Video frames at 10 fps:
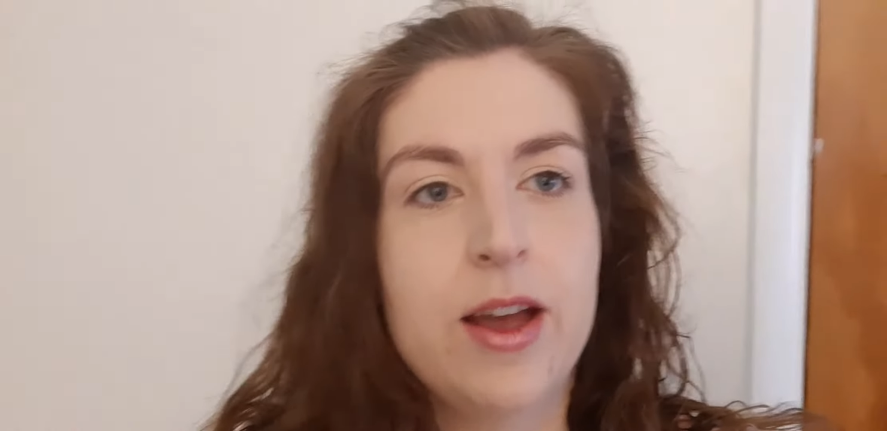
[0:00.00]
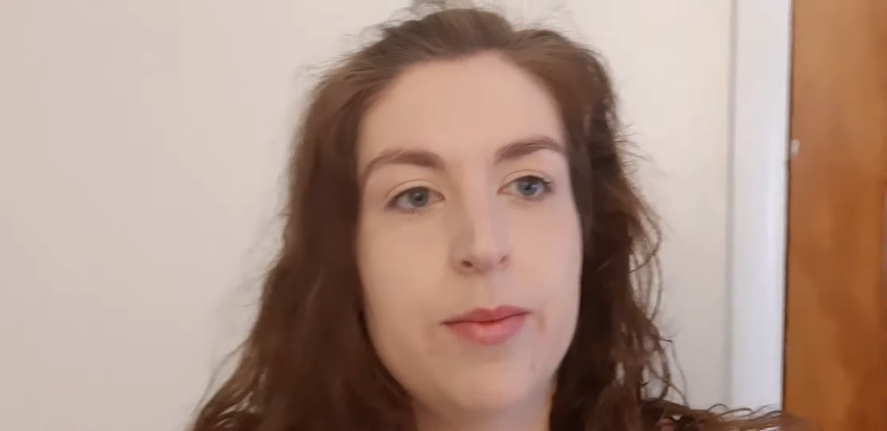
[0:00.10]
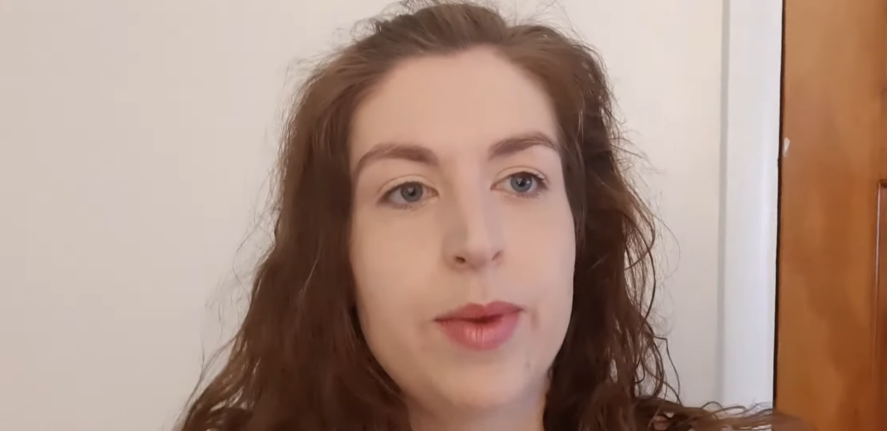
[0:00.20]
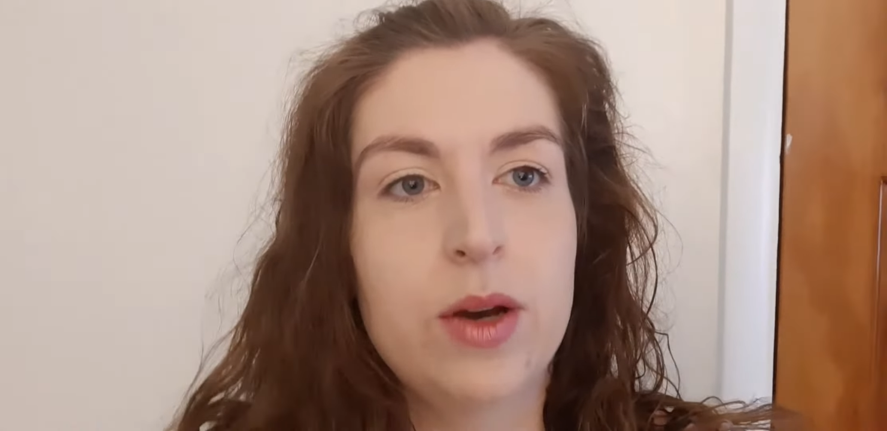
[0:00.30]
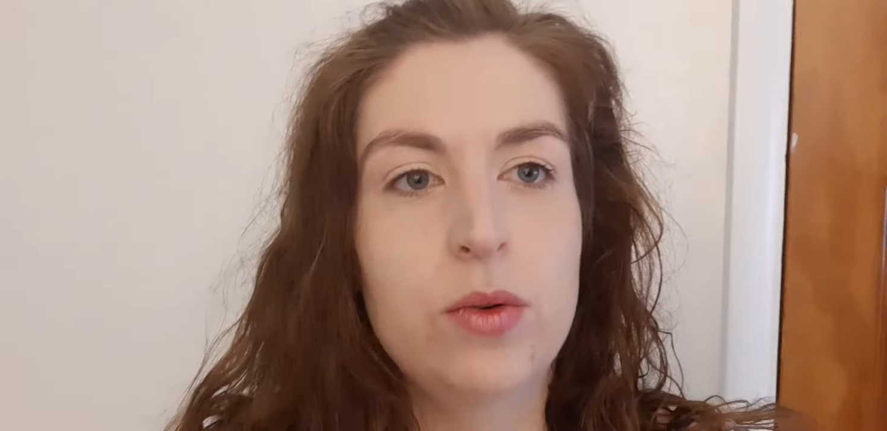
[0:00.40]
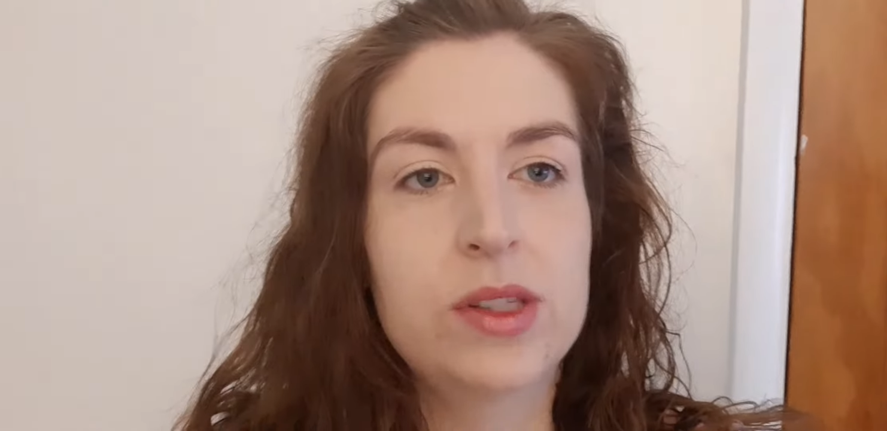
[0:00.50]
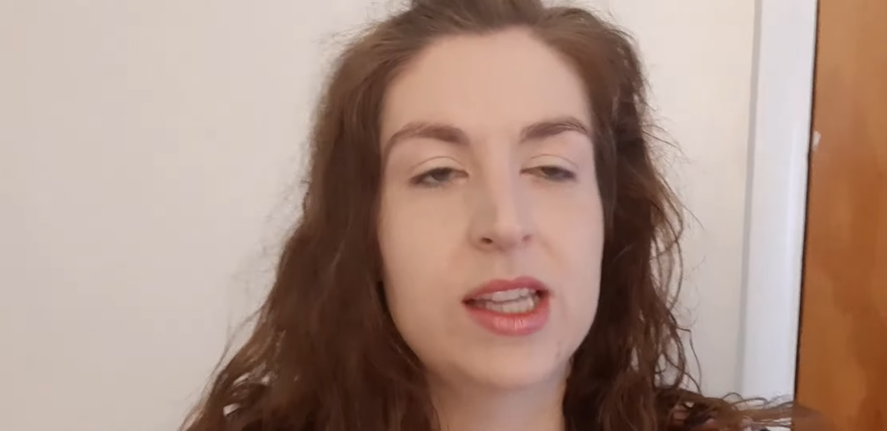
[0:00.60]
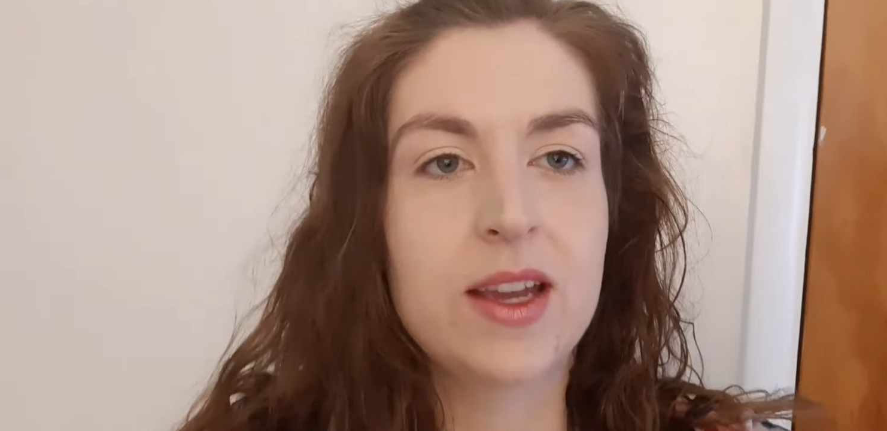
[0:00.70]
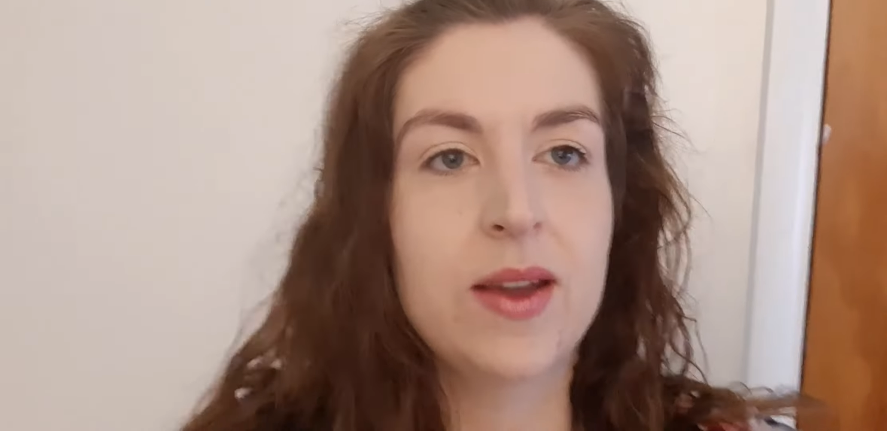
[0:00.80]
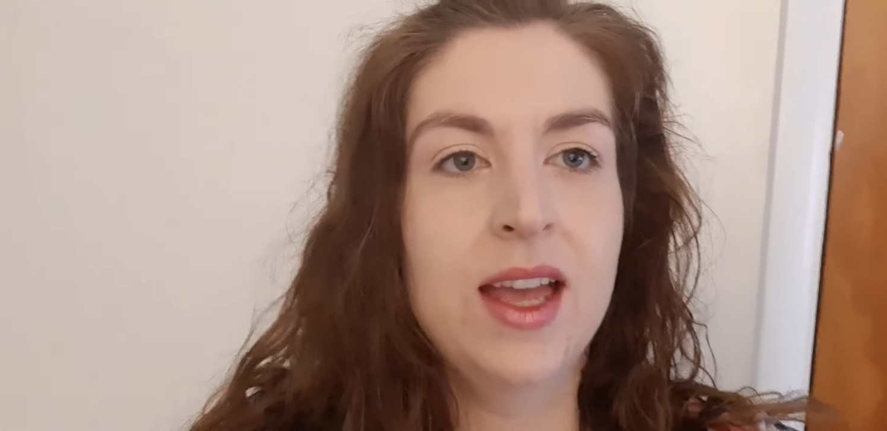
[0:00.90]
but
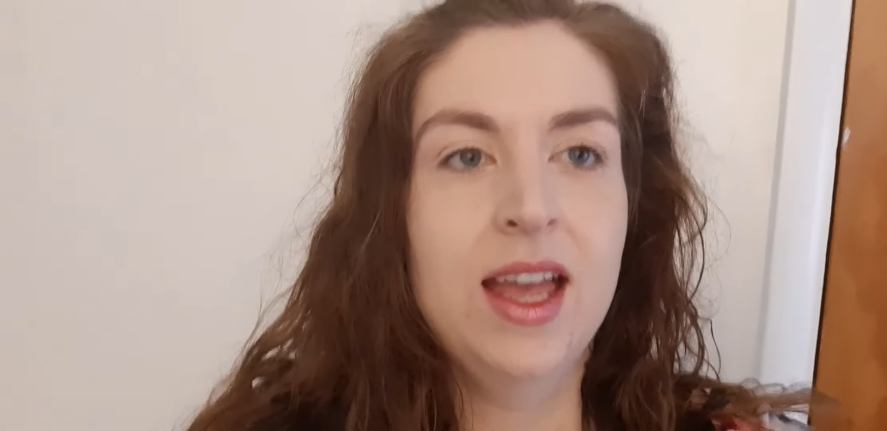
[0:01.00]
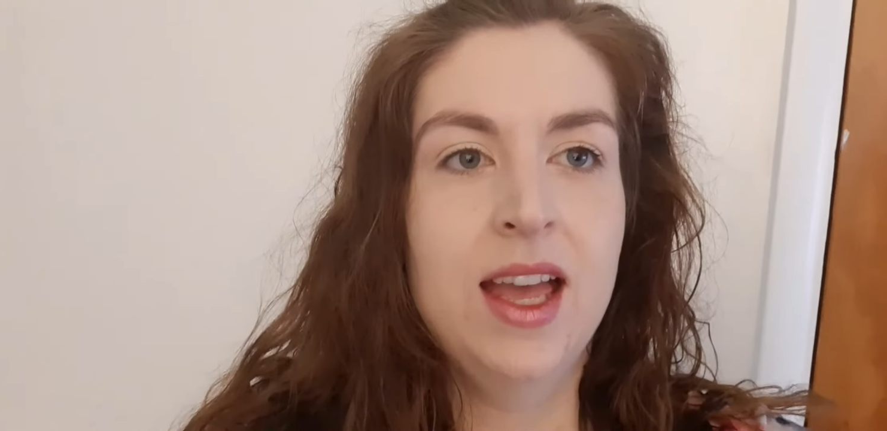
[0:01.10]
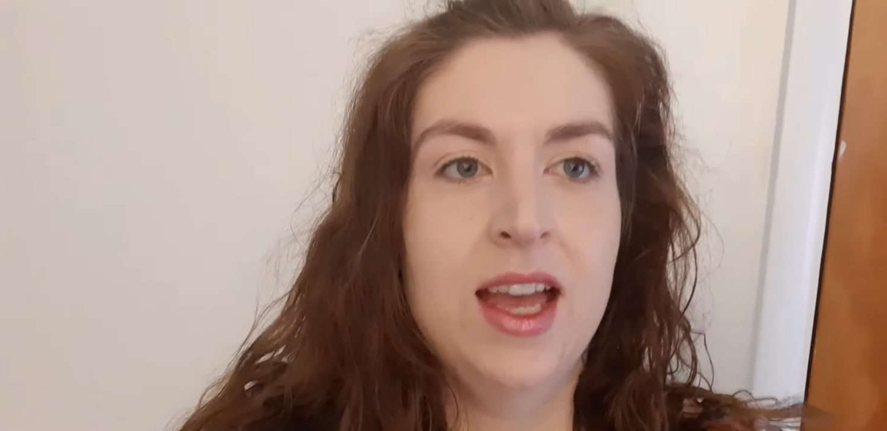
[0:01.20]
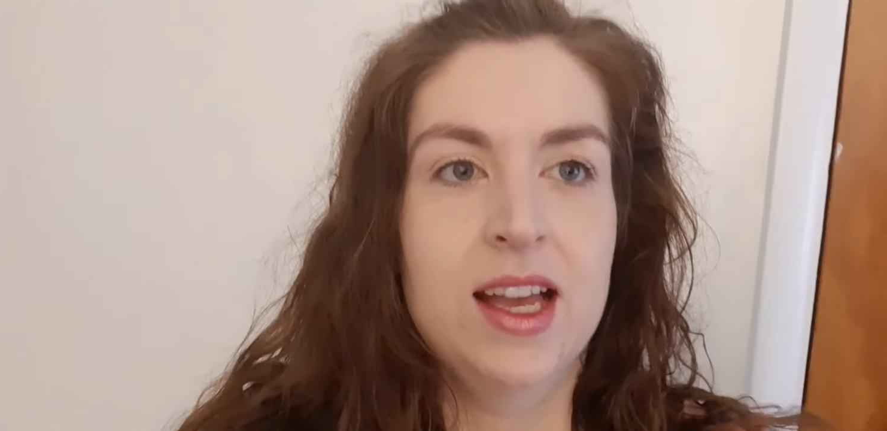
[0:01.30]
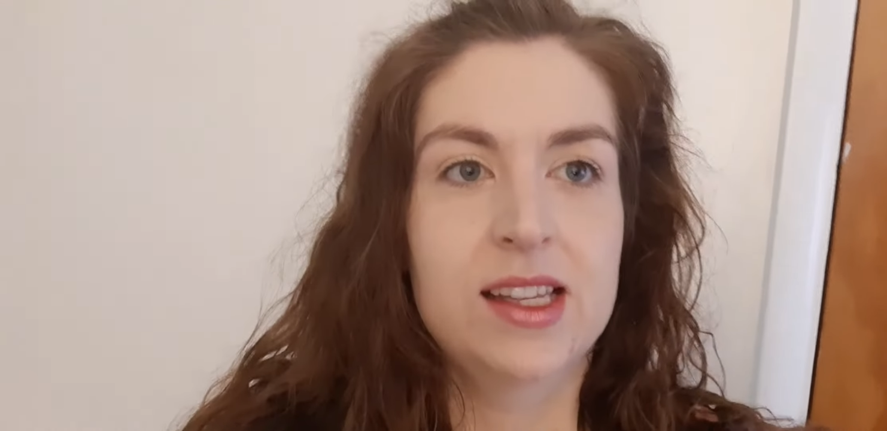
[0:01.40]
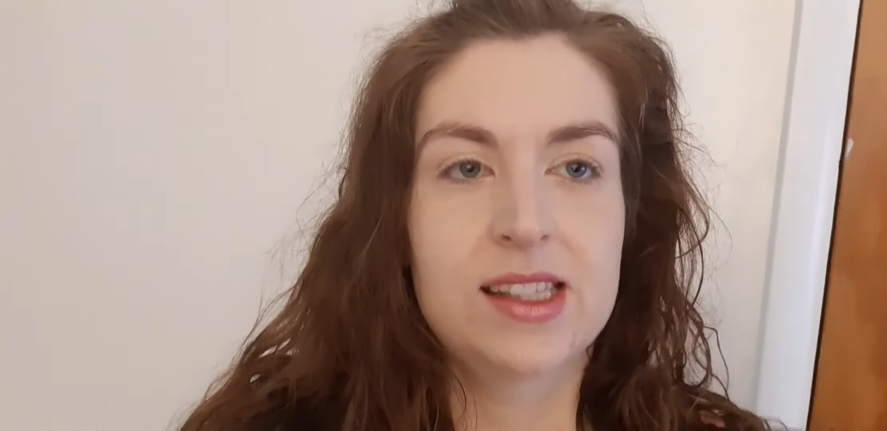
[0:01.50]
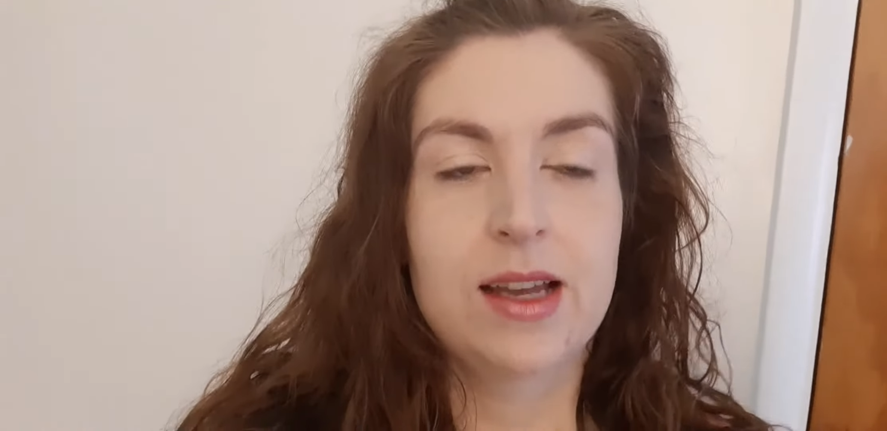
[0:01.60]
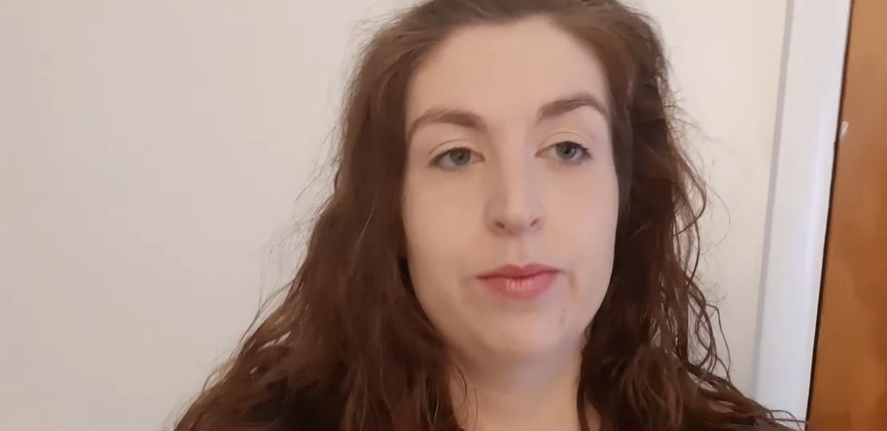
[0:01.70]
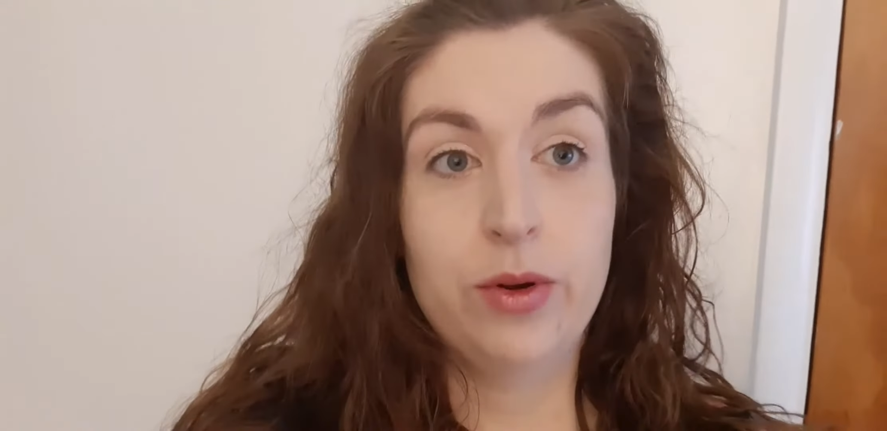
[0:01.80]
also some